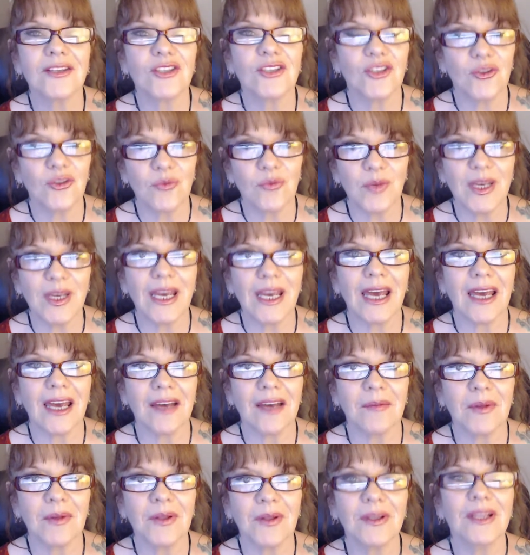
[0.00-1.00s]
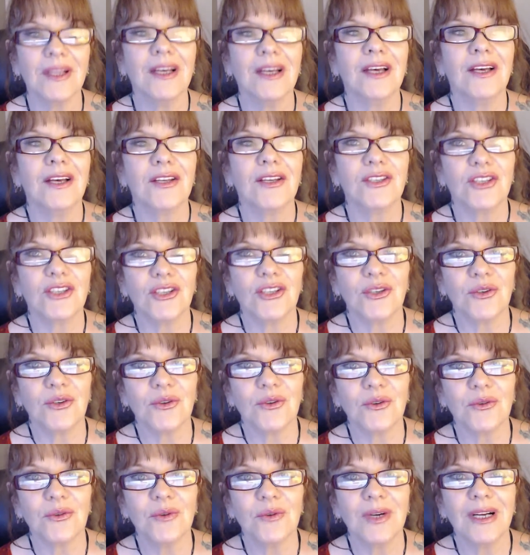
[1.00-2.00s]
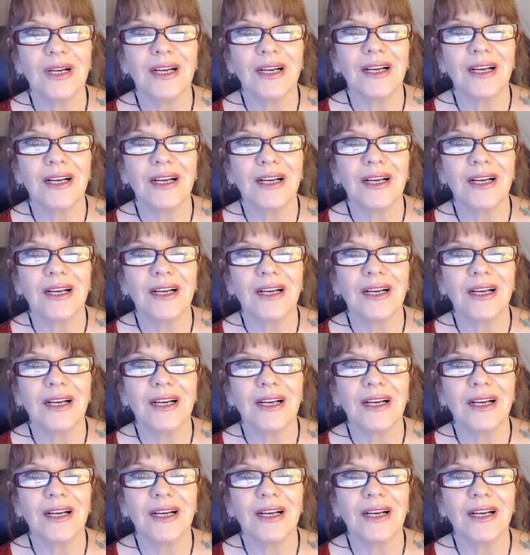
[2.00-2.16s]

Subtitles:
to be able to